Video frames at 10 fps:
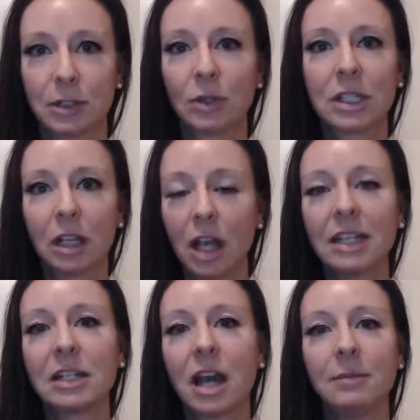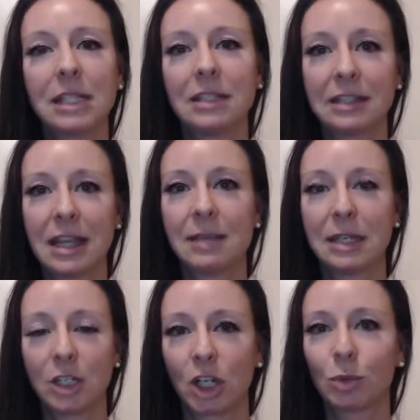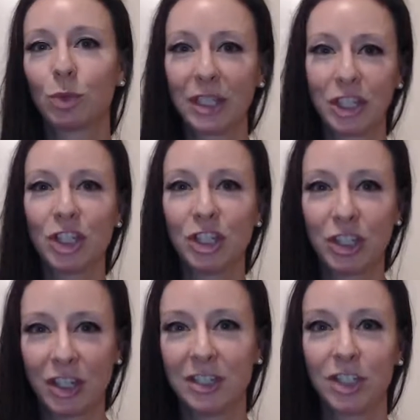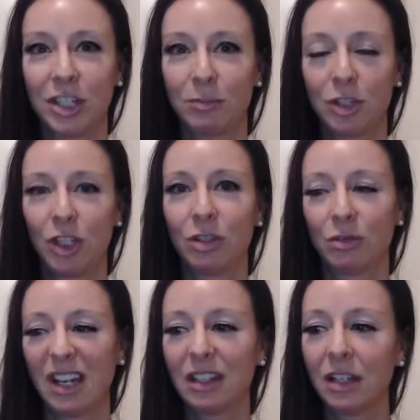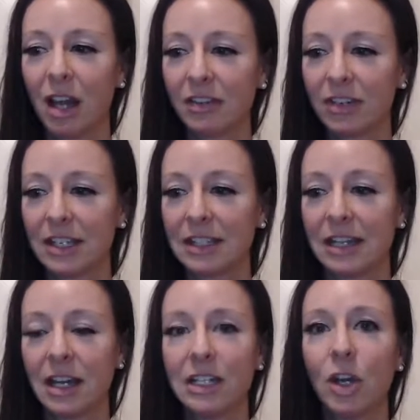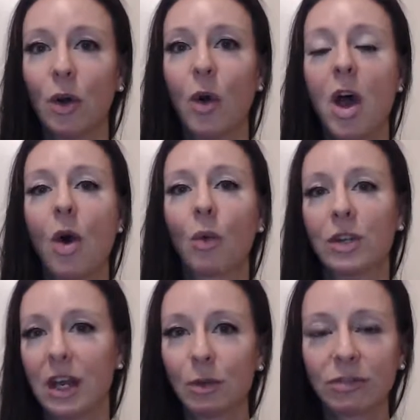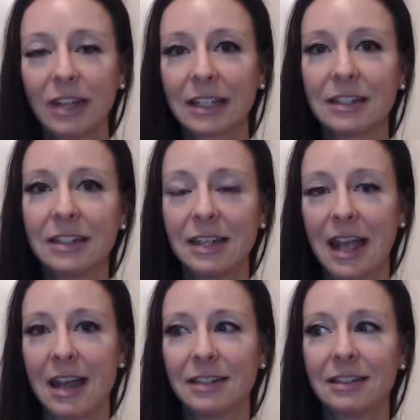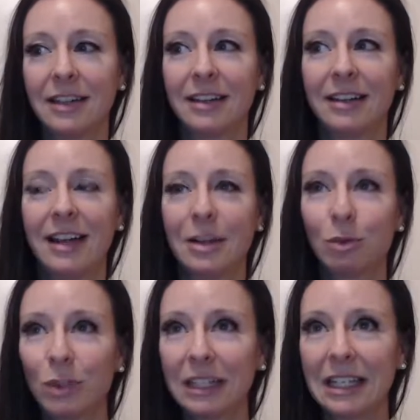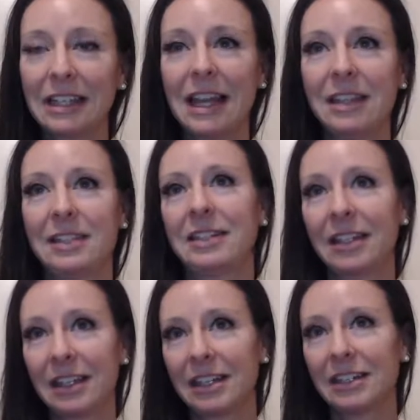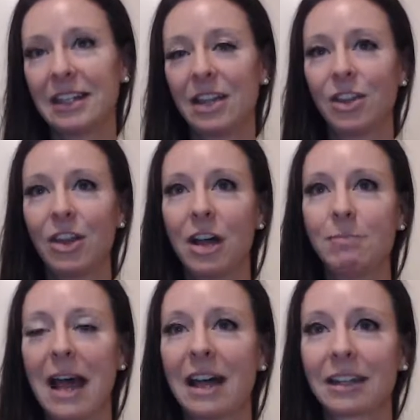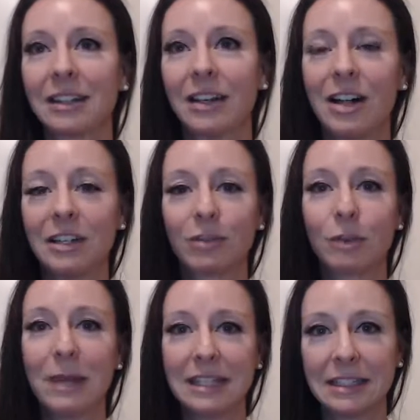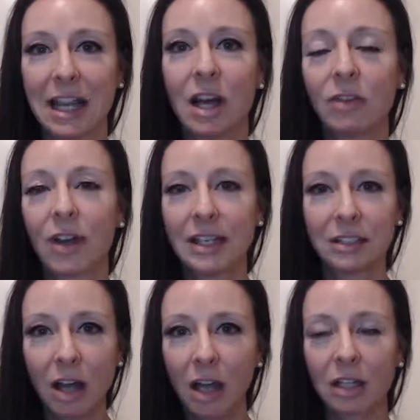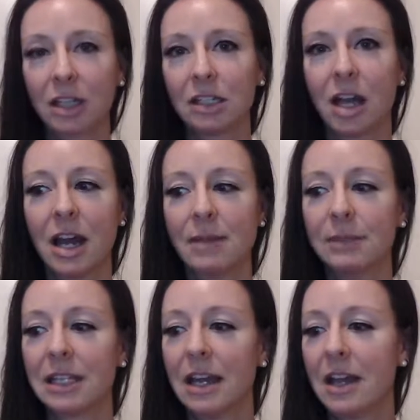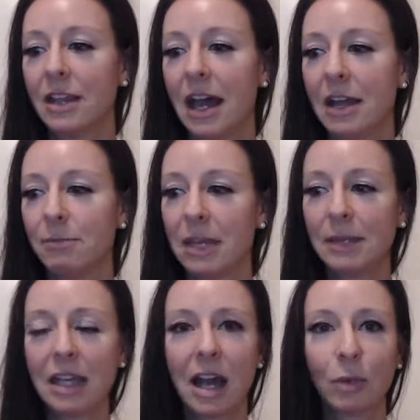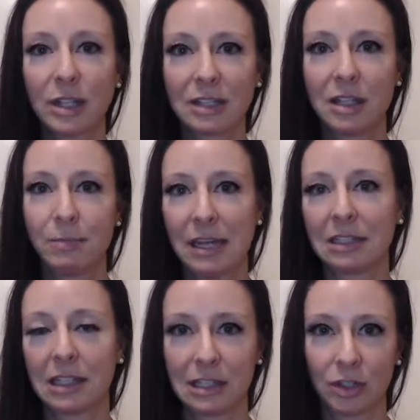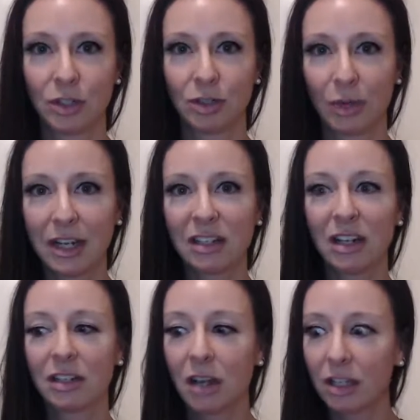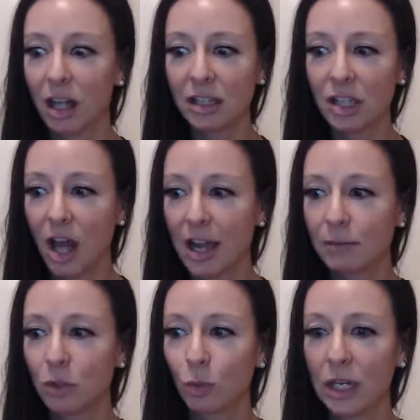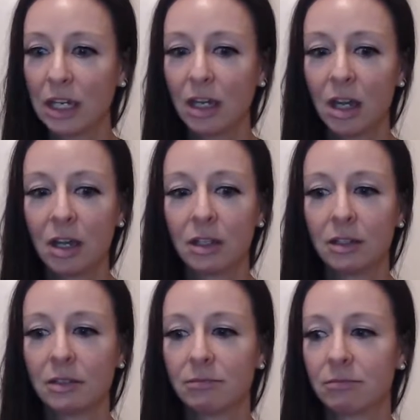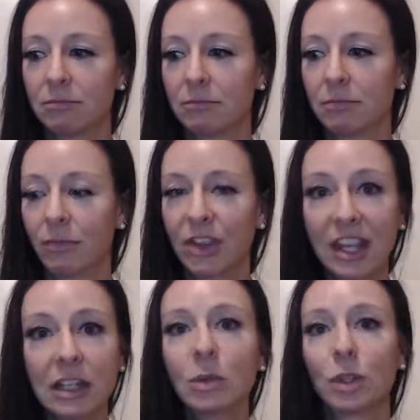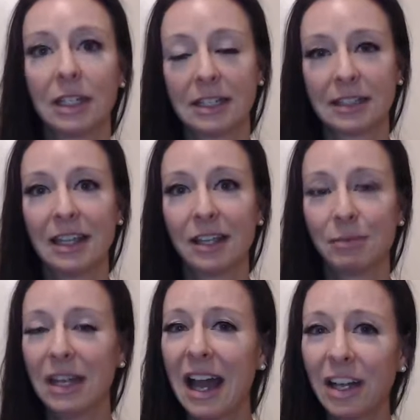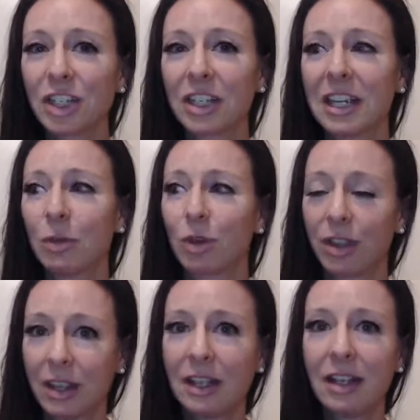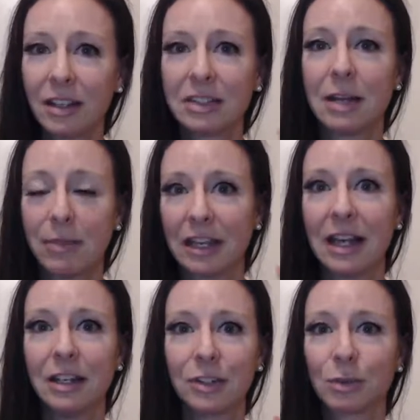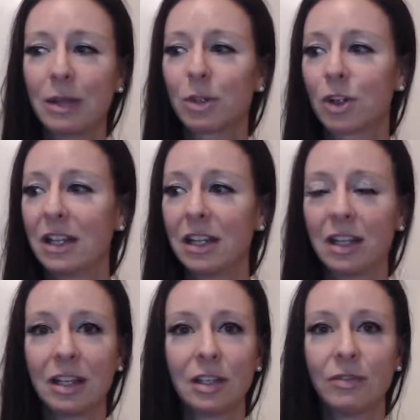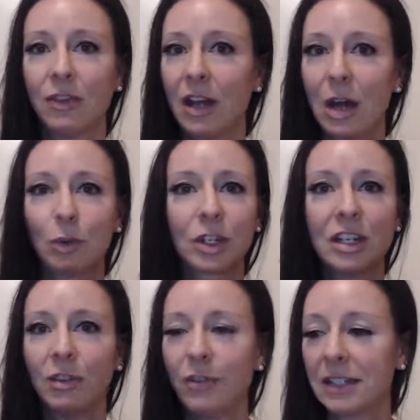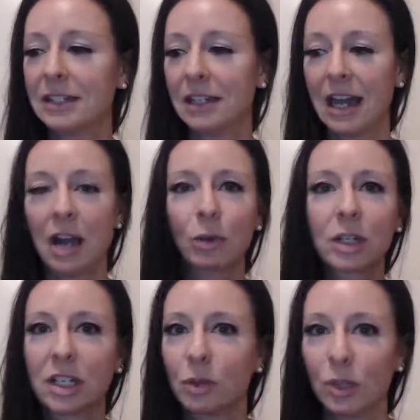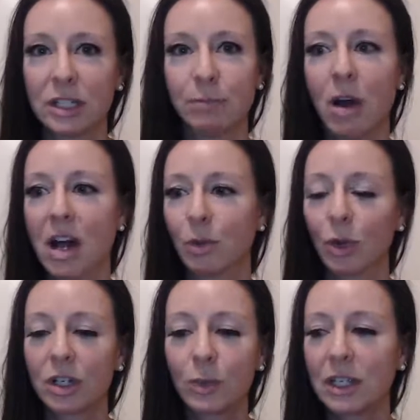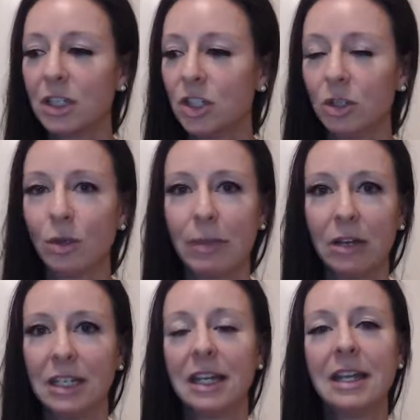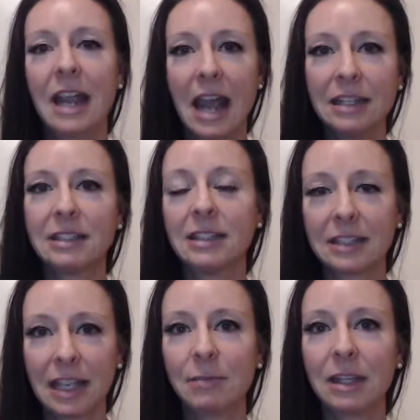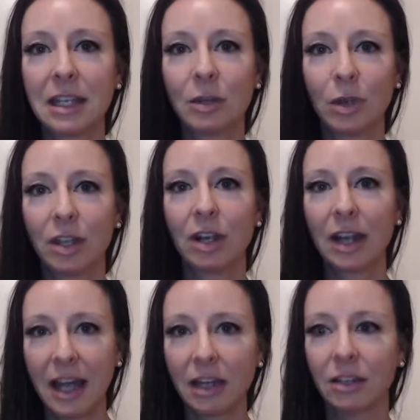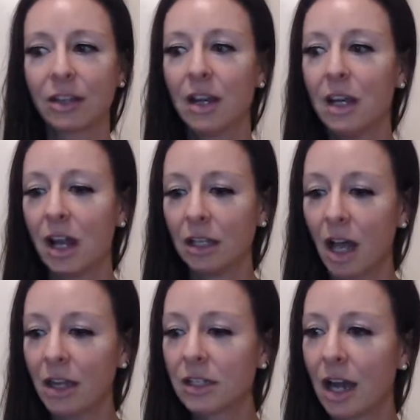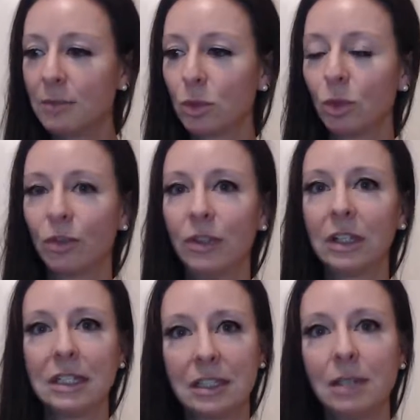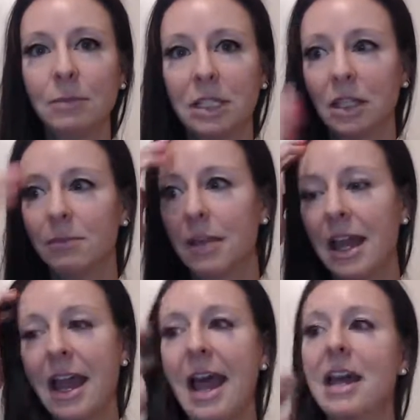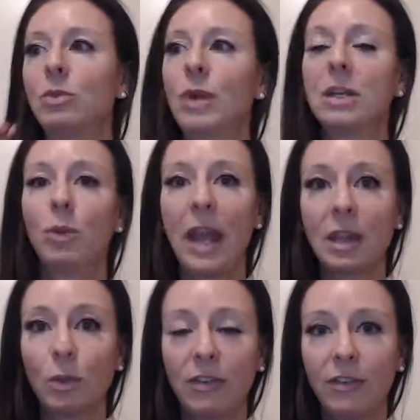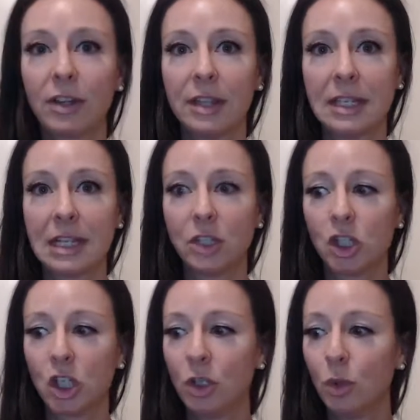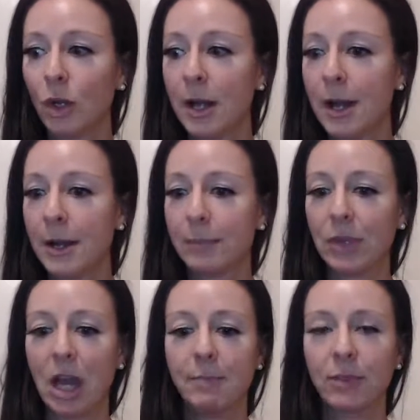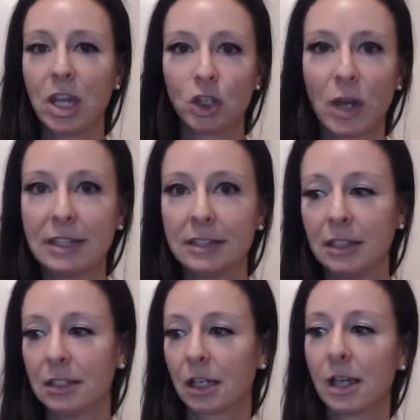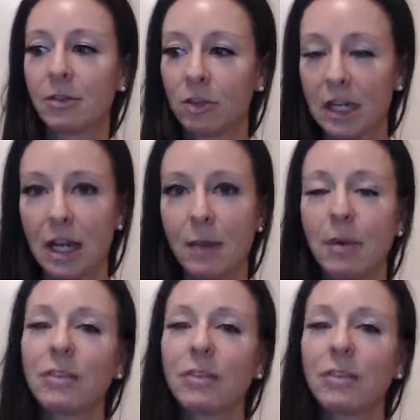So a lot of times it's the same in our relationships too, right? A lot of us, and I know when I reflected and really let this sink in and thought back on it for myself, I saw a lot of times that maybe I wasn't the best listener, right? A lot of times we think we're listening, but actually we're thinking of something else, right? We're trying to think of how we're going to fix it, how we're going to respond, what are we going to do about it? And it's the same thing with our health. A lot of times we'll feel a symptom and right away we feel the need to address it, to cover it up.